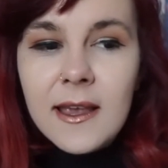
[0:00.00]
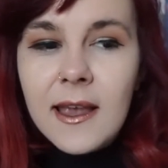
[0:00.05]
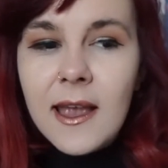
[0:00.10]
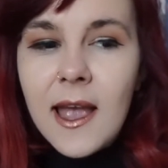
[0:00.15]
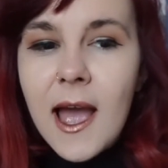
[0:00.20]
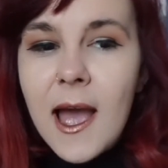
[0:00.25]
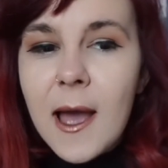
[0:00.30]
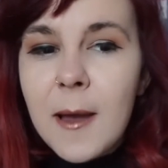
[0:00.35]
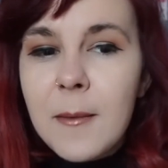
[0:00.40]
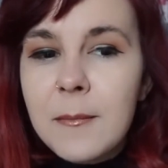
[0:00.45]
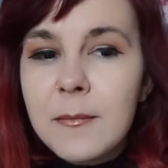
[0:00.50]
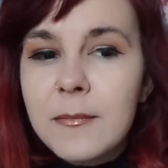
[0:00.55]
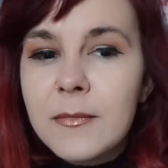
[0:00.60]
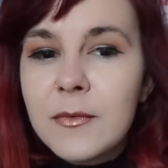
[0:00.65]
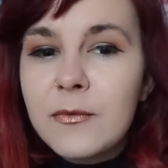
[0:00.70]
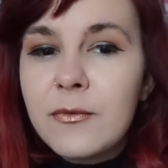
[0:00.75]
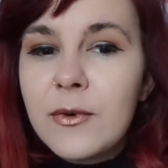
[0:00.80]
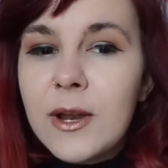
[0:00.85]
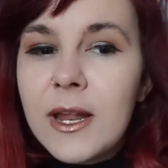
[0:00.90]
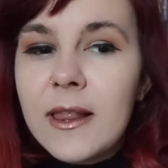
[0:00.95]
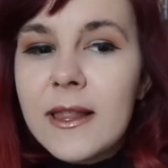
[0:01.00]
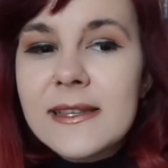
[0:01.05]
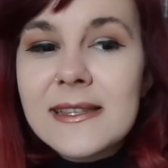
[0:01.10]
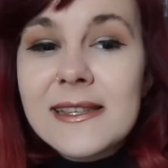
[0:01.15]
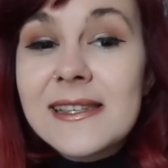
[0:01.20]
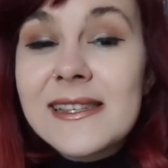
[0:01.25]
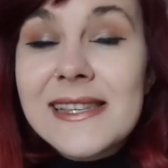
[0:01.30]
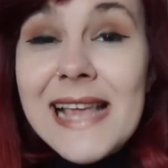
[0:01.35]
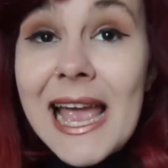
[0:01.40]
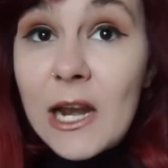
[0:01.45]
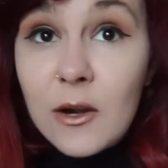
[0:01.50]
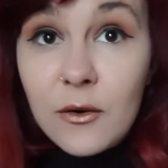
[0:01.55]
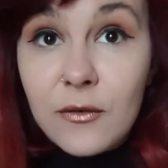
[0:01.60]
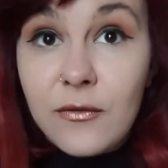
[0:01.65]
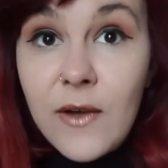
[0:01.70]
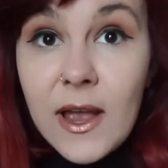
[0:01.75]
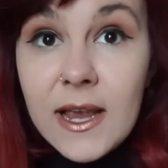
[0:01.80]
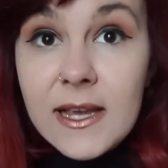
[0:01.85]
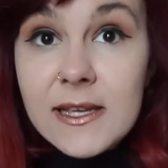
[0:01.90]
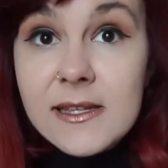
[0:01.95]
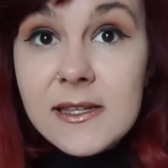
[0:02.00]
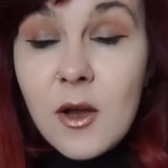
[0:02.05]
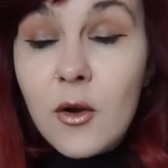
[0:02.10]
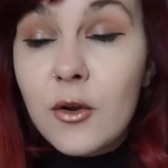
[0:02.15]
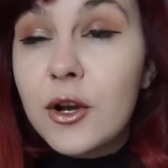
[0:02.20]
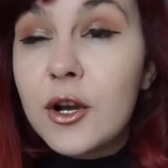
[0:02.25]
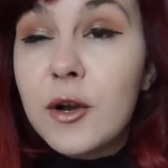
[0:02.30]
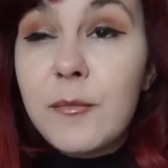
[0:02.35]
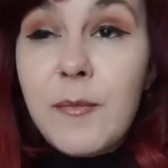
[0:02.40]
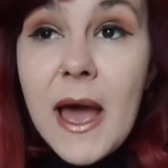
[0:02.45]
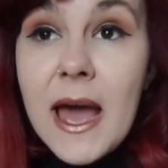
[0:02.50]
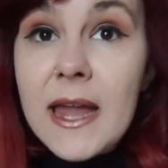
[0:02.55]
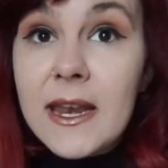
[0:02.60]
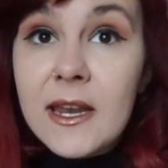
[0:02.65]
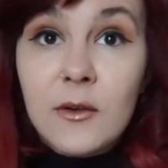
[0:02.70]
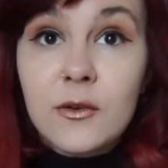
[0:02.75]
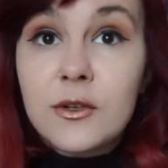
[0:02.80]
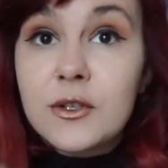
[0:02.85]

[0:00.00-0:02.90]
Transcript: come real as a sacrifice on her body,